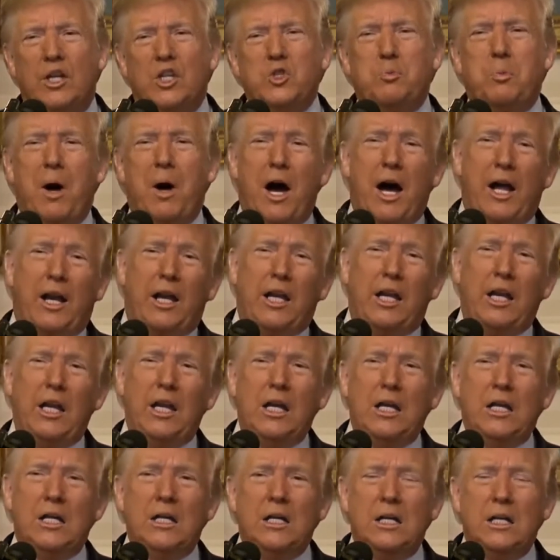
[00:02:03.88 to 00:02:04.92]
His
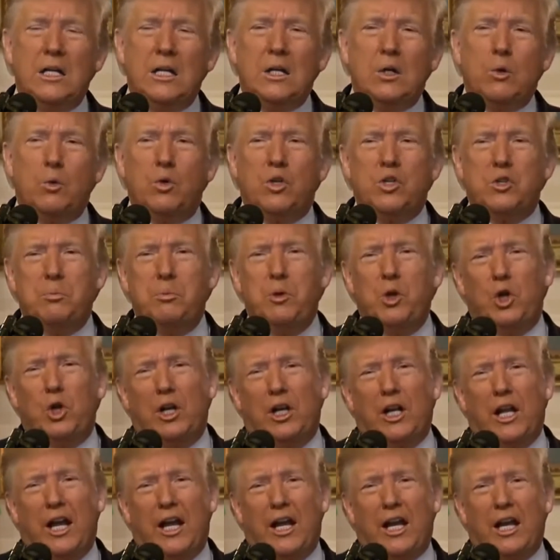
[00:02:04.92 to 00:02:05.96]
body was
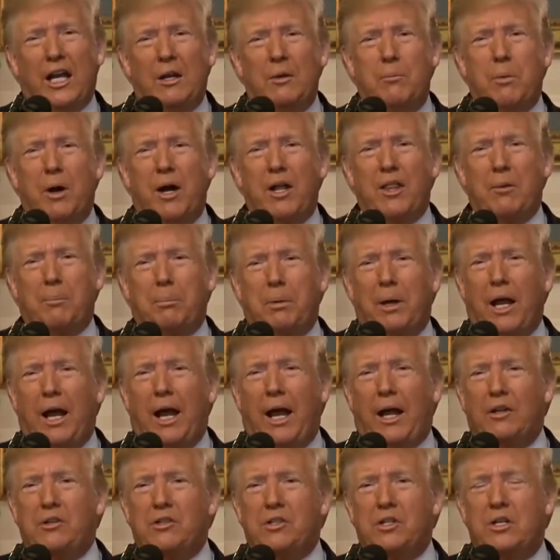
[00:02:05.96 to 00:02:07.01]
mutilated by the
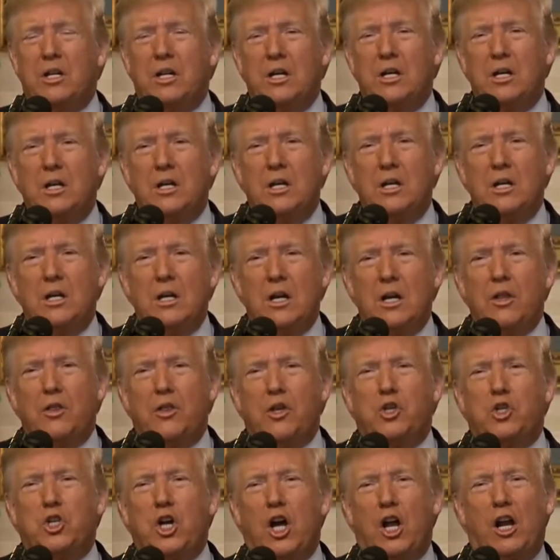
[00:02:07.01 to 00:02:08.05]
blast.
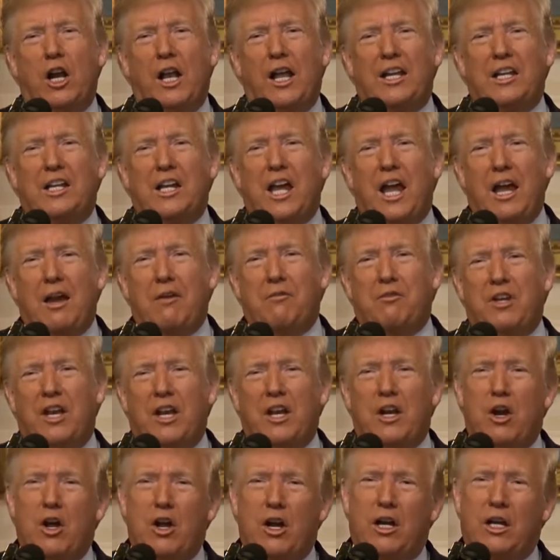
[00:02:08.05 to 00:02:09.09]
The tunnel had caved
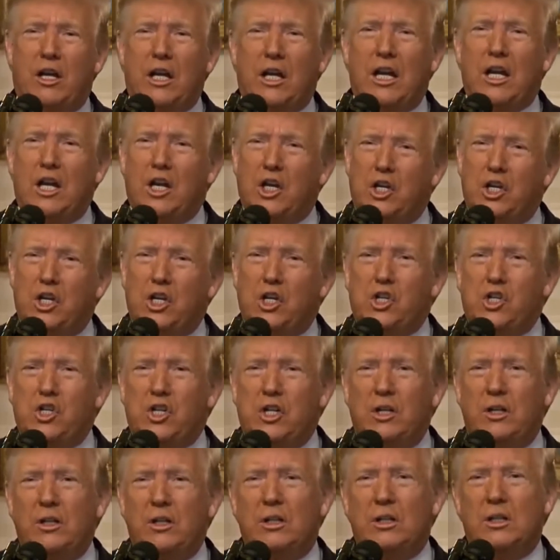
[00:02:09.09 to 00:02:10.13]
in on it in
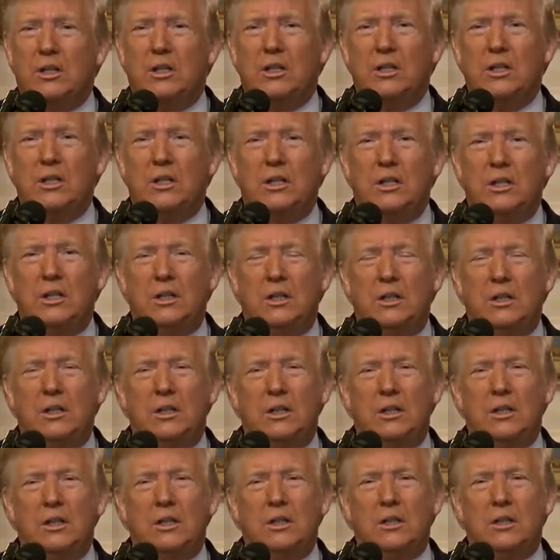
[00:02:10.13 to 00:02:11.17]
addition.
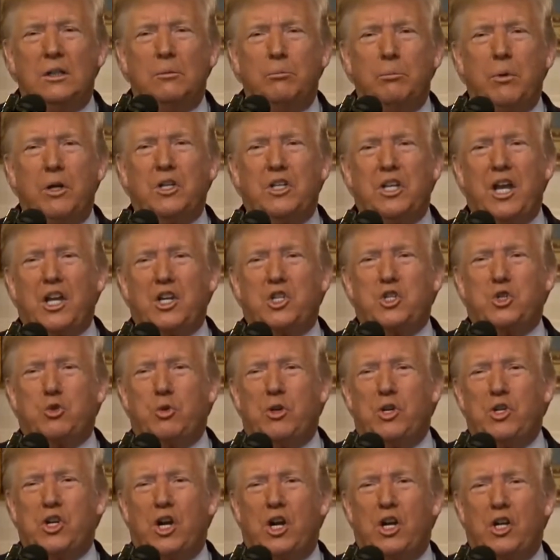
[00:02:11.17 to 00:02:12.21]
But
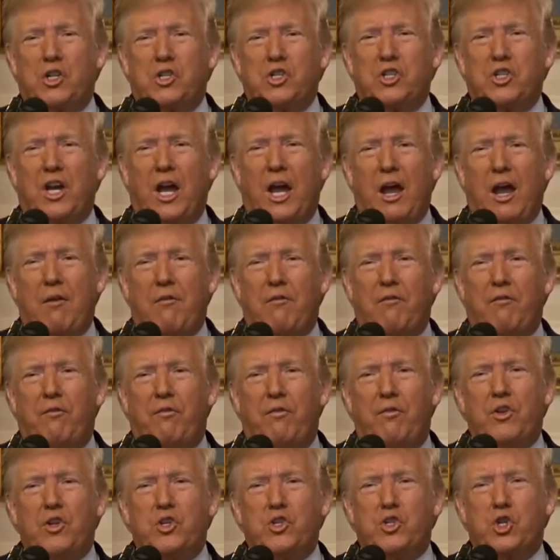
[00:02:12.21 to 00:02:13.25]
test results gave
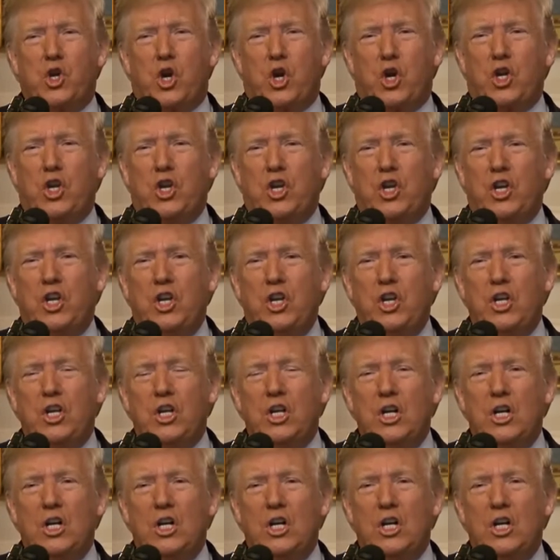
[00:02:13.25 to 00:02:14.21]
certain,